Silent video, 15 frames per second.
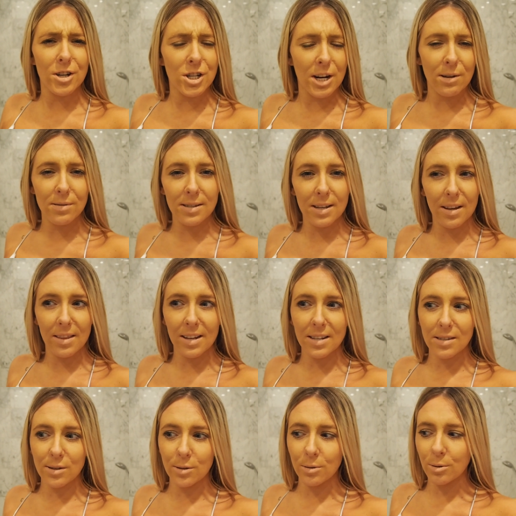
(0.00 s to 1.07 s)
Chelsea, I think
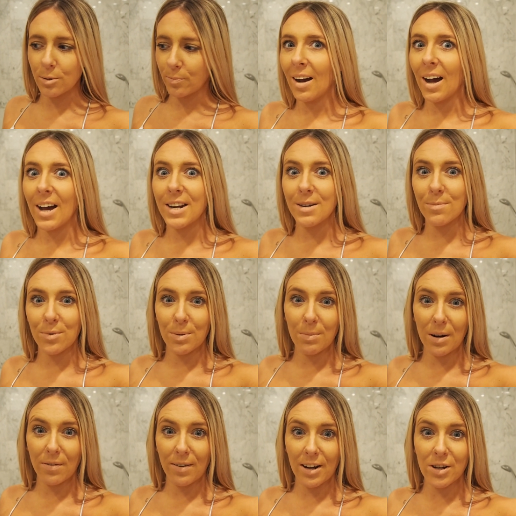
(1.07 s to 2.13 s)
it's called. I didn't bring
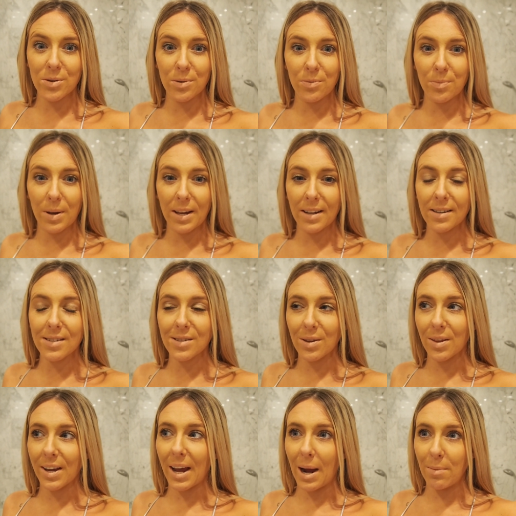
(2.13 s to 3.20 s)
my flash with me, so
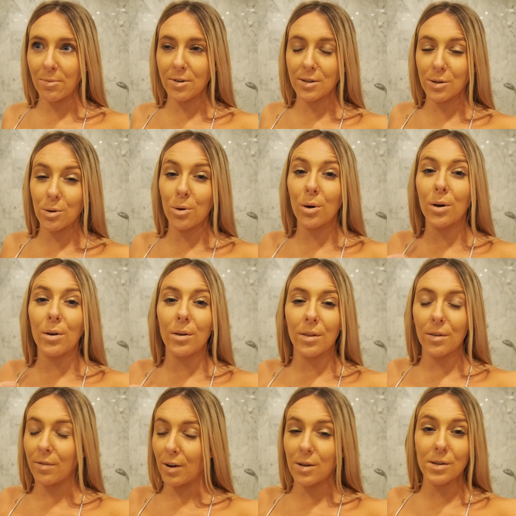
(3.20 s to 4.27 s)
the
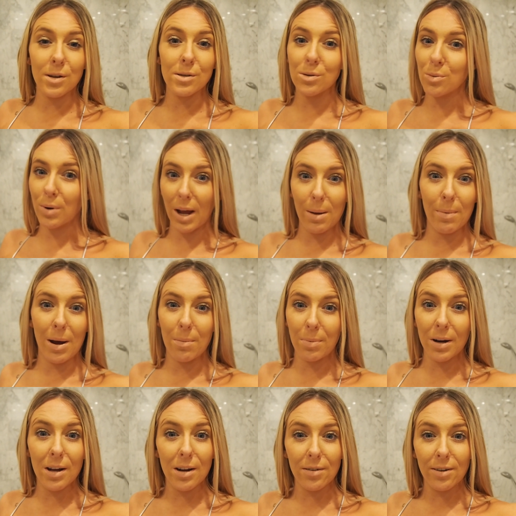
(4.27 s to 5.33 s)
photos all came out
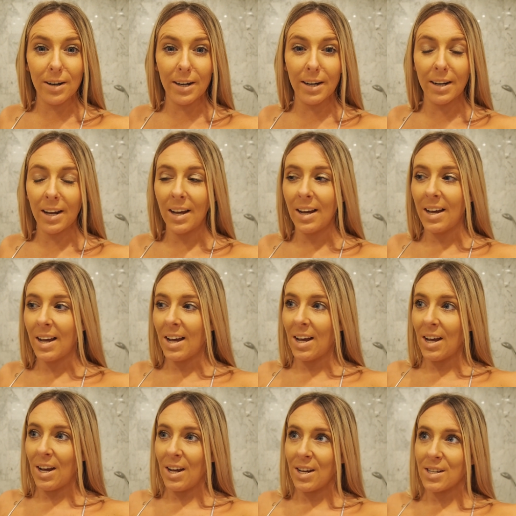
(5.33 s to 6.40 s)
blurry.
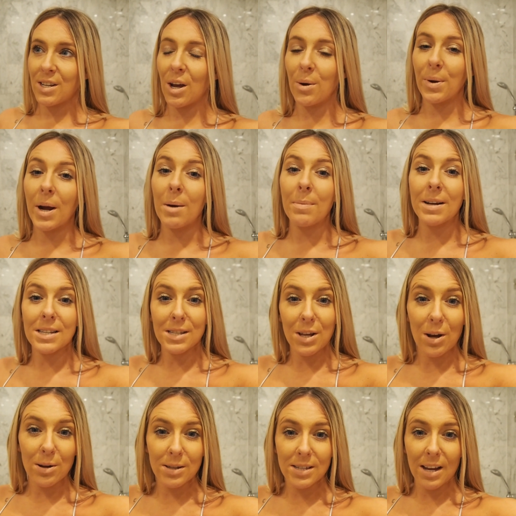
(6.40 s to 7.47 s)
So we come back to the
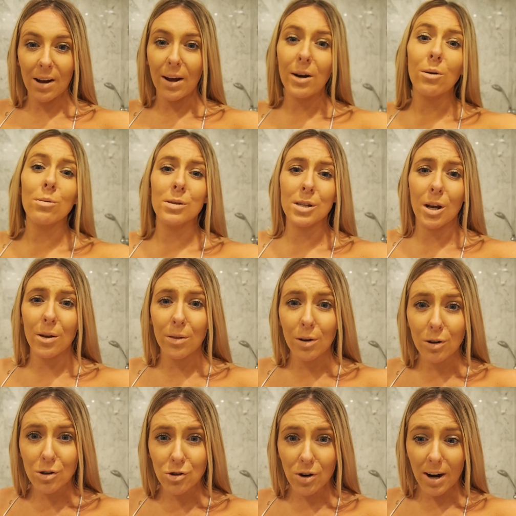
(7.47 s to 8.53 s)
hotel, and also the
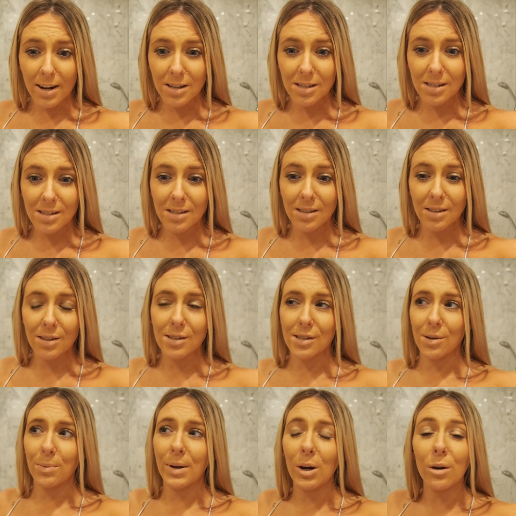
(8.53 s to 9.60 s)
dress.
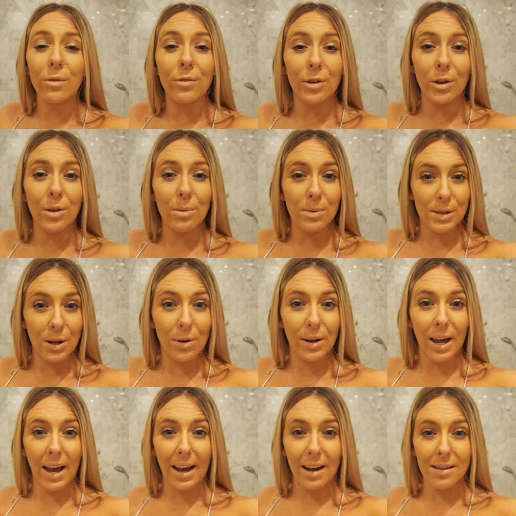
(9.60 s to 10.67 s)
So we got a few that was
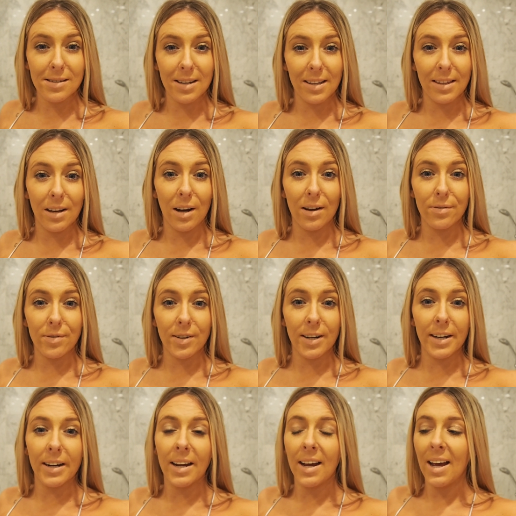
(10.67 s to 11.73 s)
okay outside the
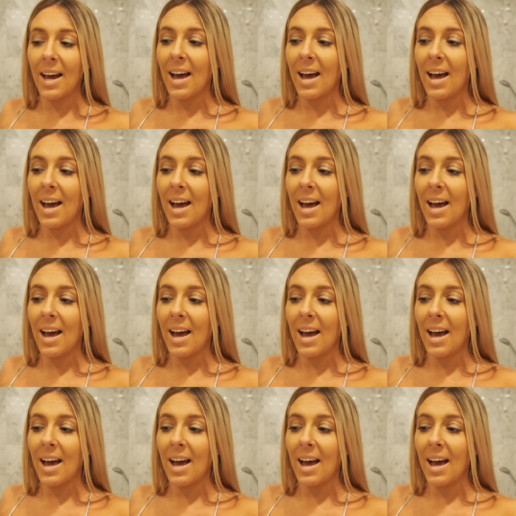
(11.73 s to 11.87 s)
ivory,